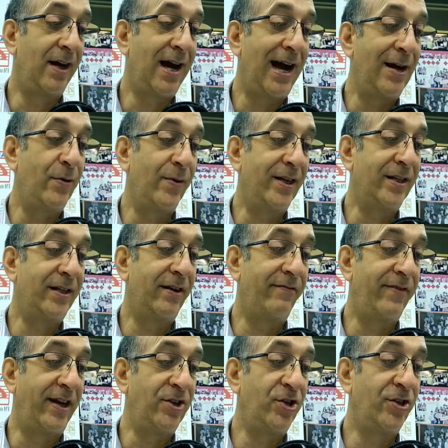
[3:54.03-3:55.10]
high risk
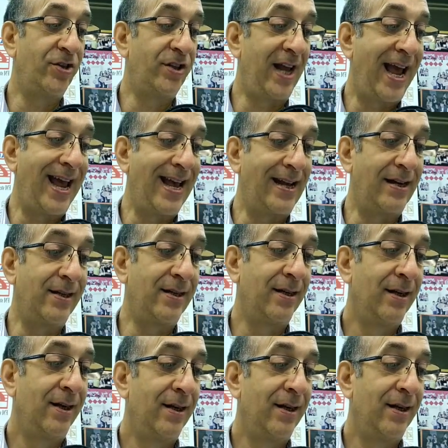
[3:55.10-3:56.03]
adventures end.